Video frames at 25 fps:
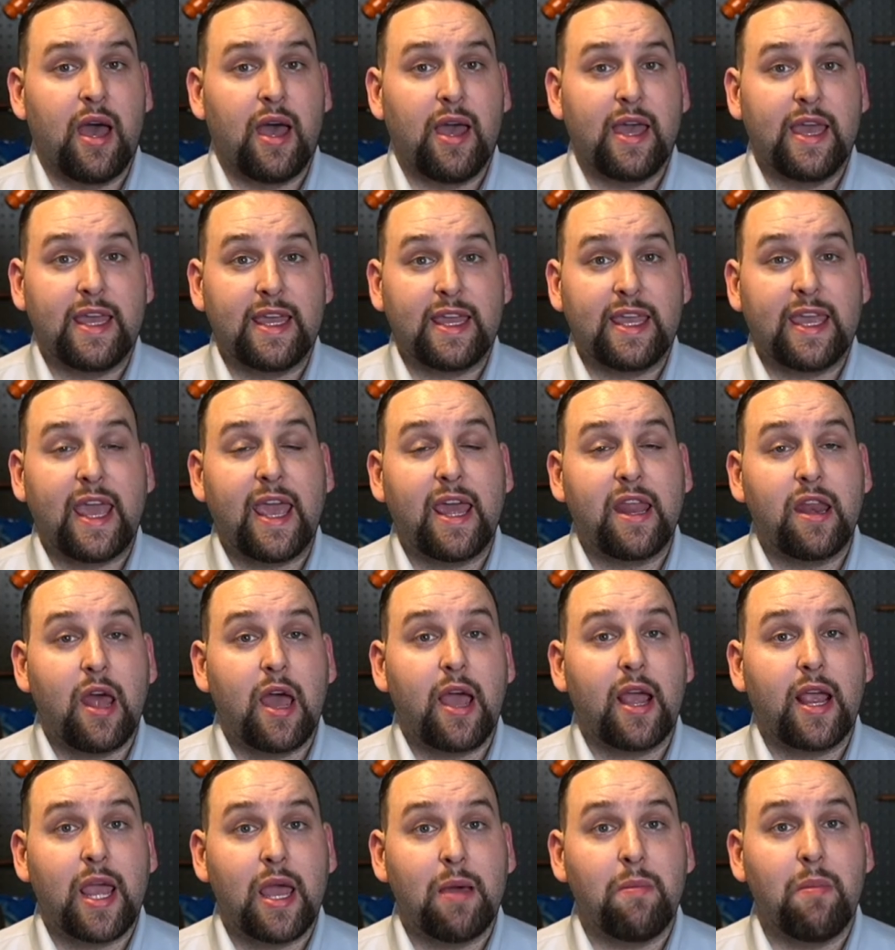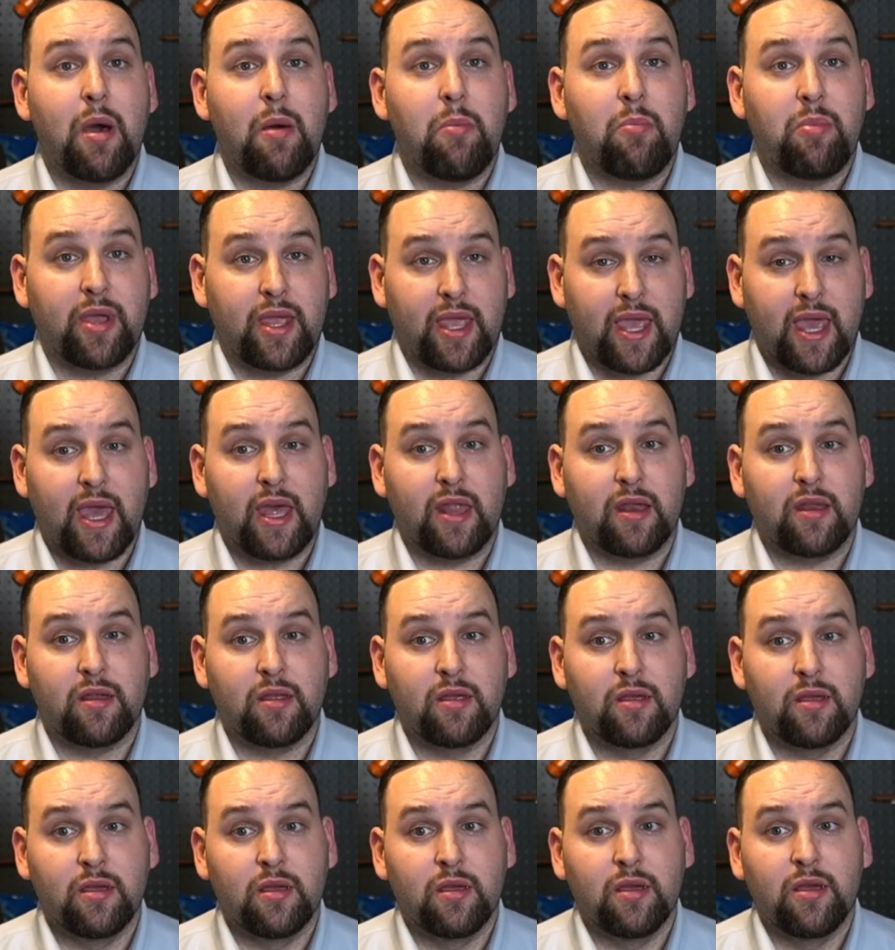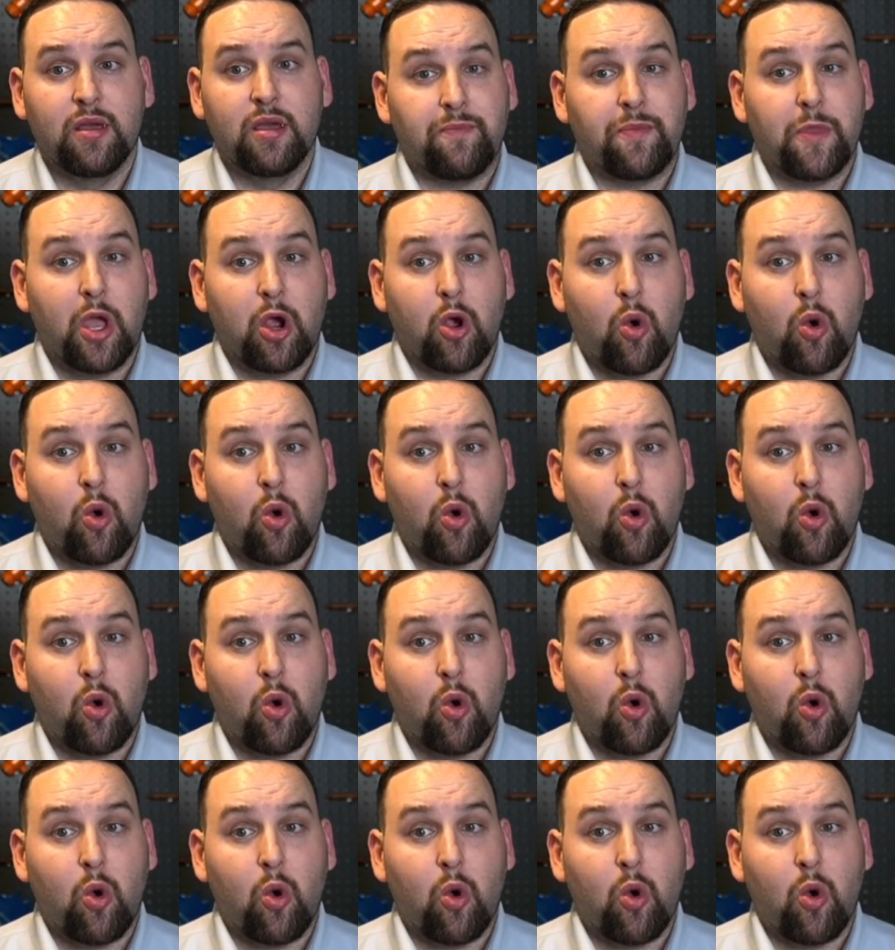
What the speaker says: it cannot come up again. A